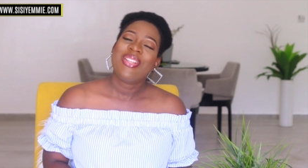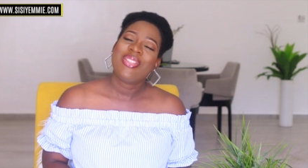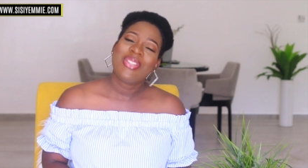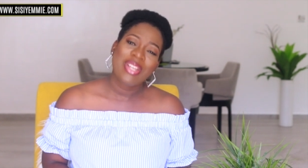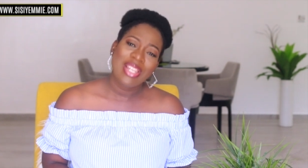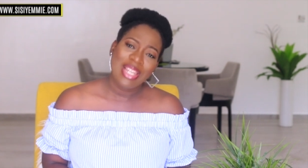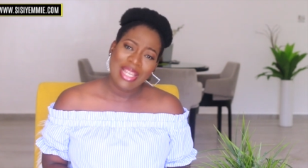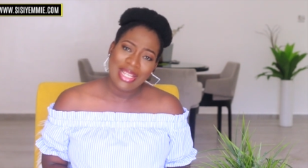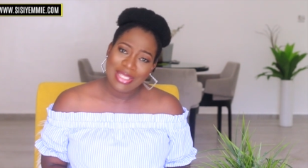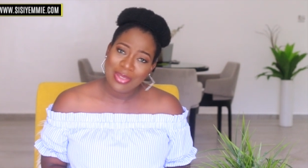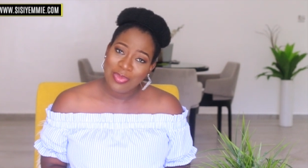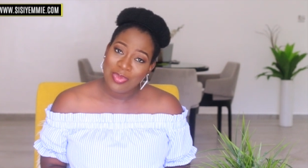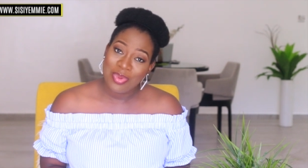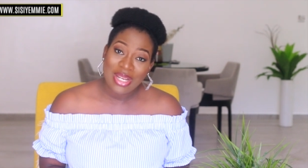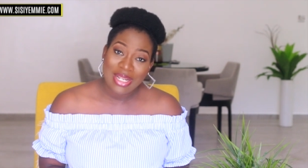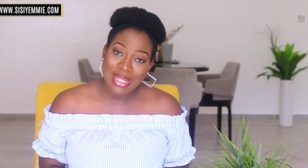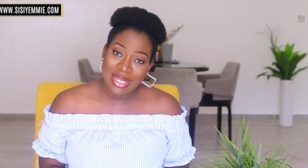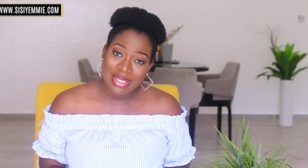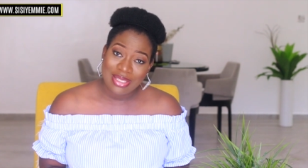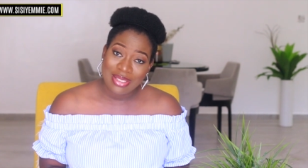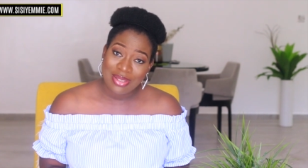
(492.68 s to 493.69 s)
Not like the
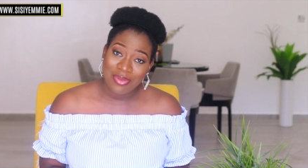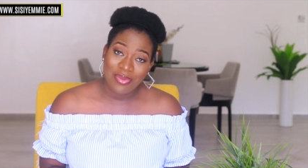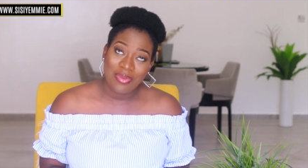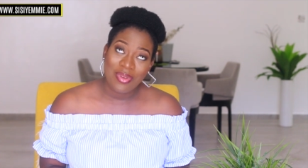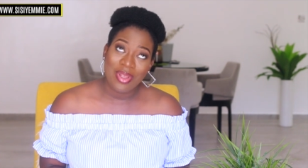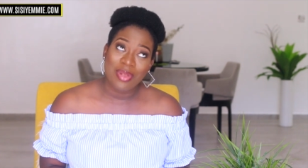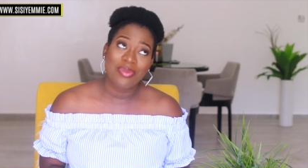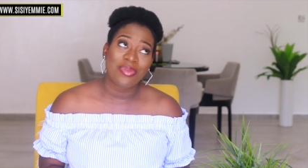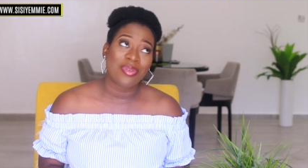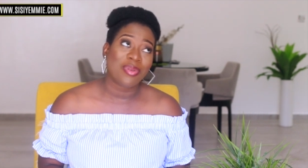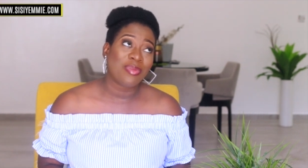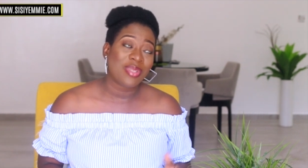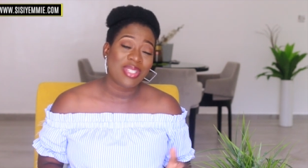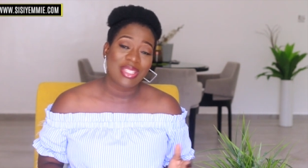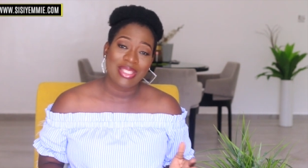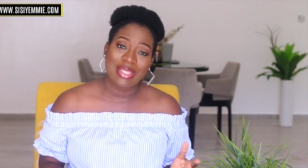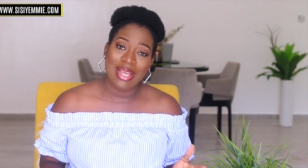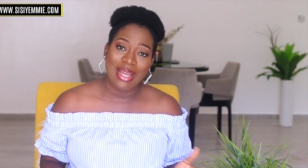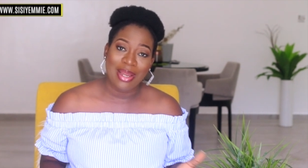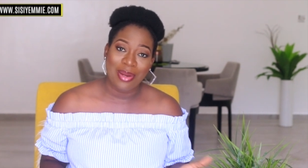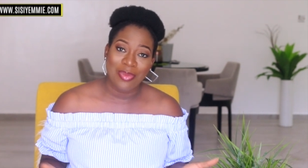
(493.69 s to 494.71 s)
pregnancy fell from the
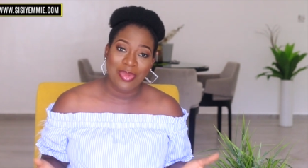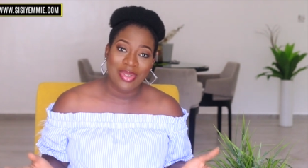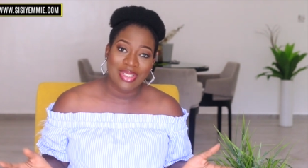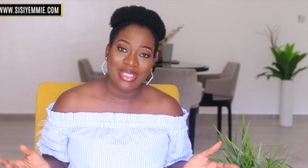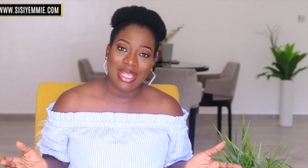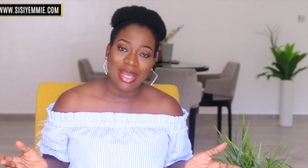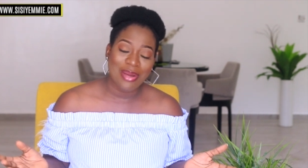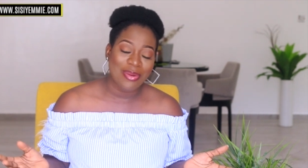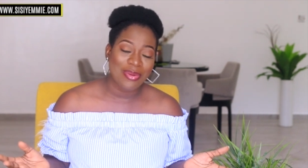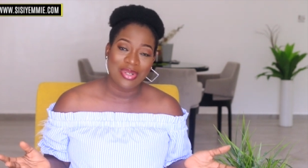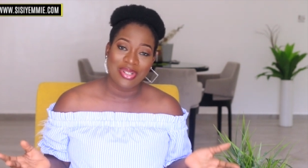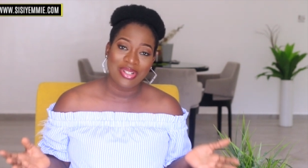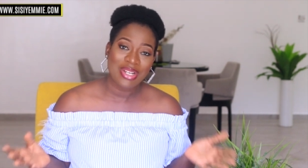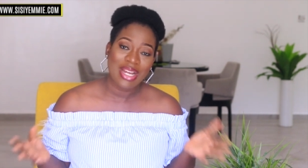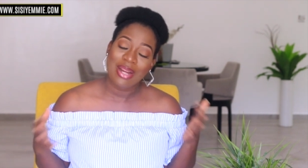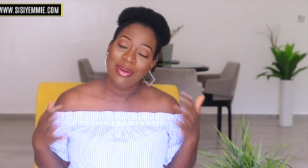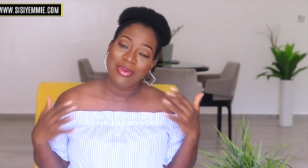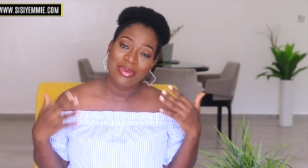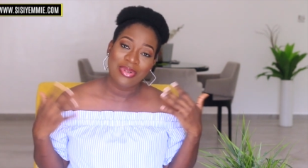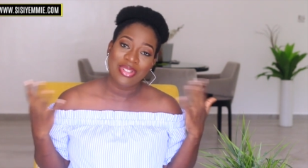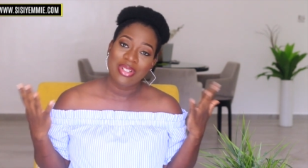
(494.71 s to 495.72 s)
sky, but
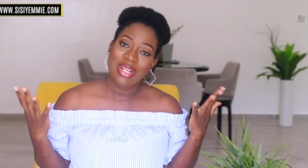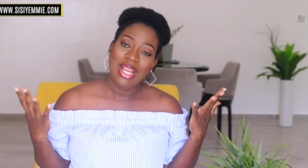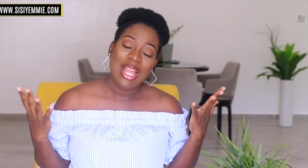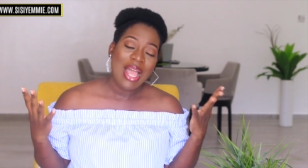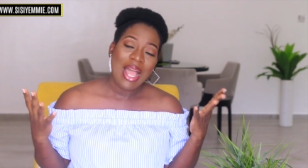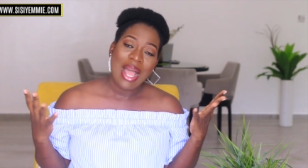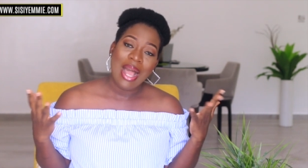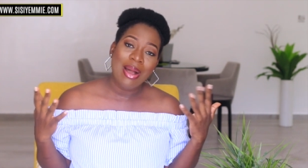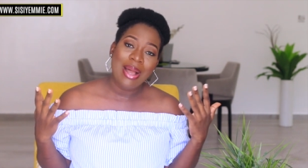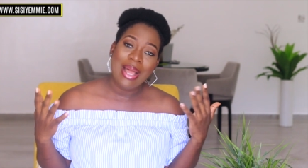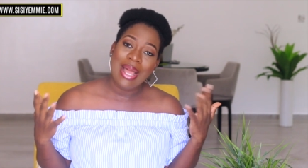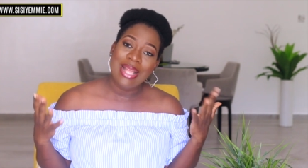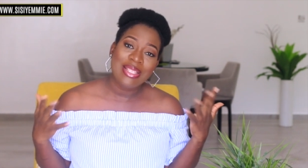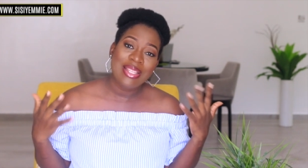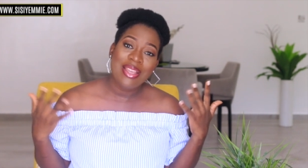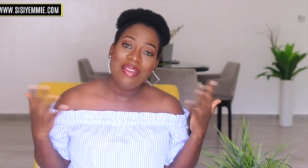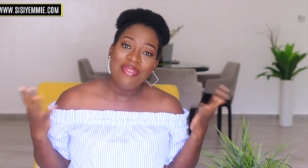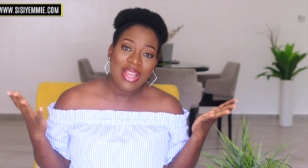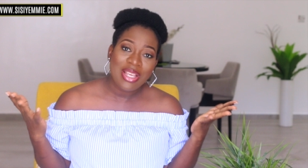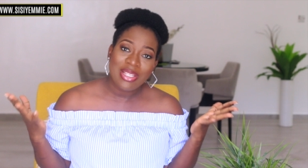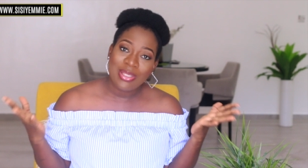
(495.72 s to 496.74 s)
I
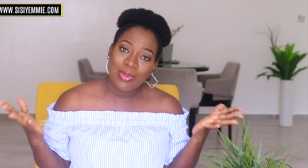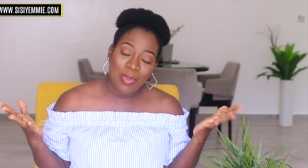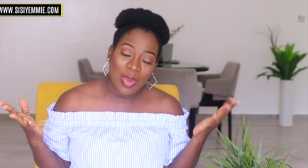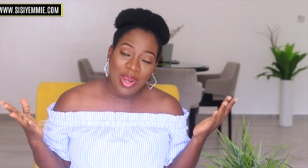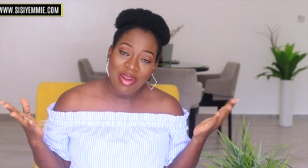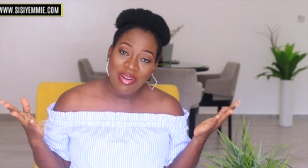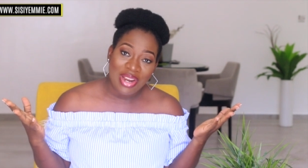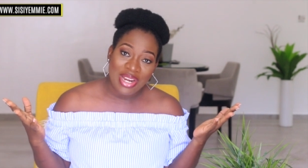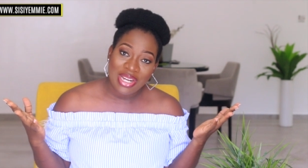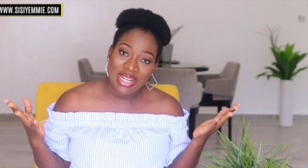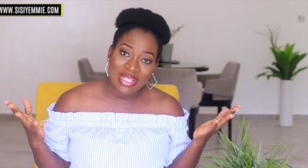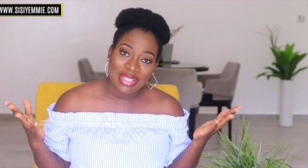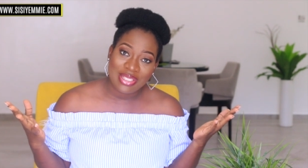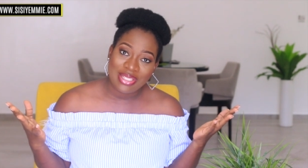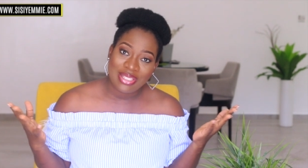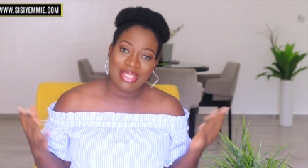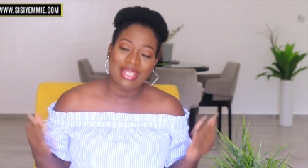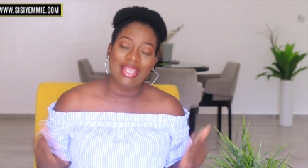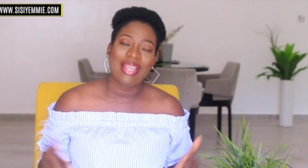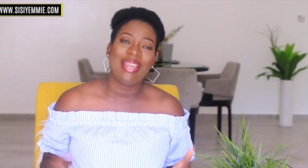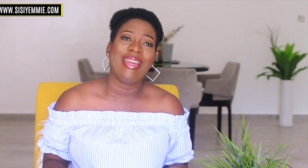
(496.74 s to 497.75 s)
never expected
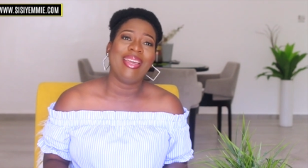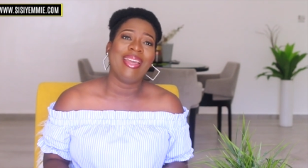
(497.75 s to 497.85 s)
it.